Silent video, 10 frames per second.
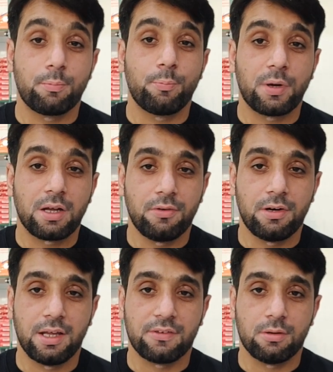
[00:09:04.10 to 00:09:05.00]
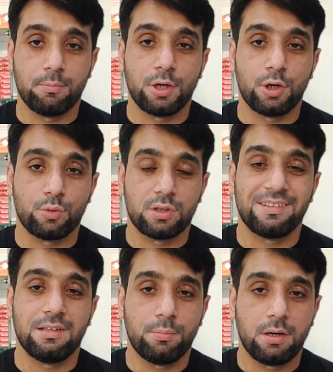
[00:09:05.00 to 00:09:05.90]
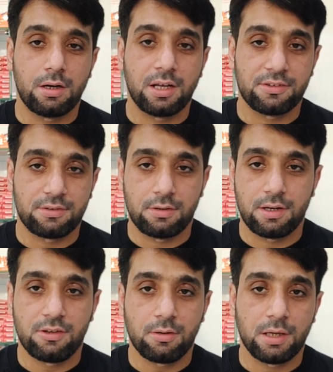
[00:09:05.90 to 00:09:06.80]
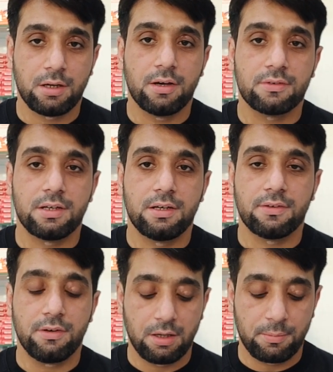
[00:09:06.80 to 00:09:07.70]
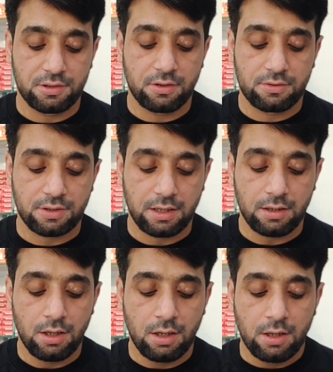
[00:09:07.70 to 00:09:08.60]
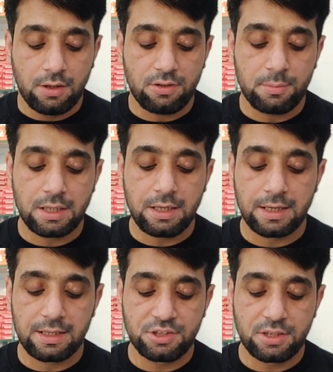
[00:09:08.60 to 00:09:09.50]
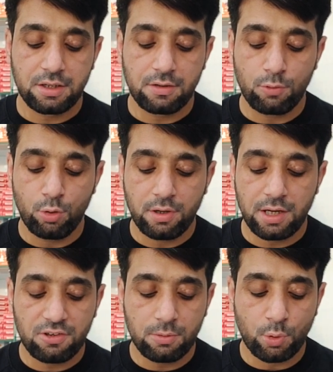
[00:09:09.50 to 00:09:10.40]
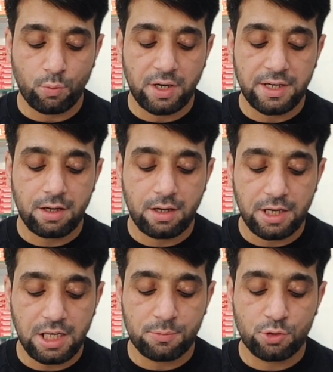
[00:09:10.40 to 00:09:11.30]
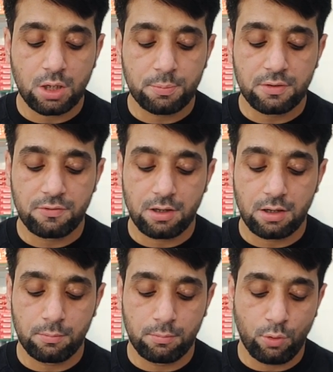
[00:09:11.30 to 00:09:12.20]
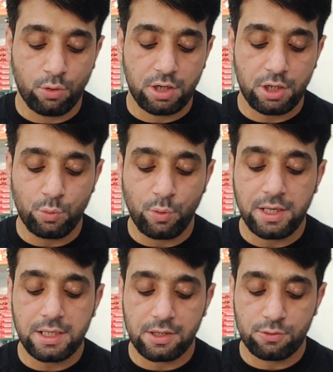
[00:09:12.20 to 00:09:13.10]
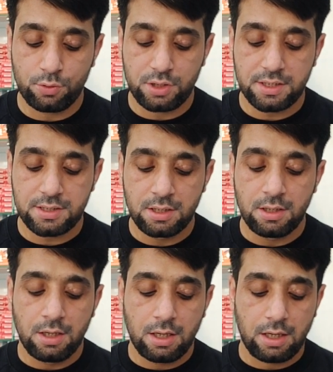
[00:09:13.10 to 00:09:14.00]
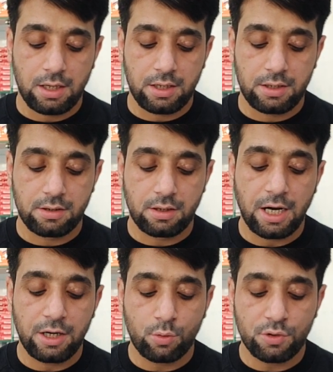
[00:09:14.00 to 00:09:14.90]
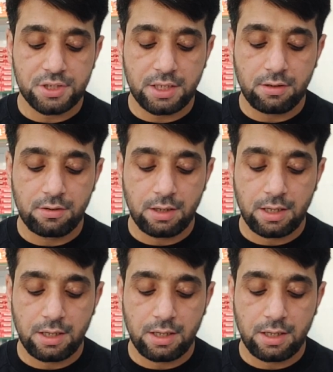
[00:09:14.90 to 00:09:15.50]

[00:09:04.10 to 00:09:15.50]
are preferred as compared to the simple dressing, because it doesn't damage the skin. Similarly, alginate and foam dressing provide high absorption for moderate to high exudate, and hydrogel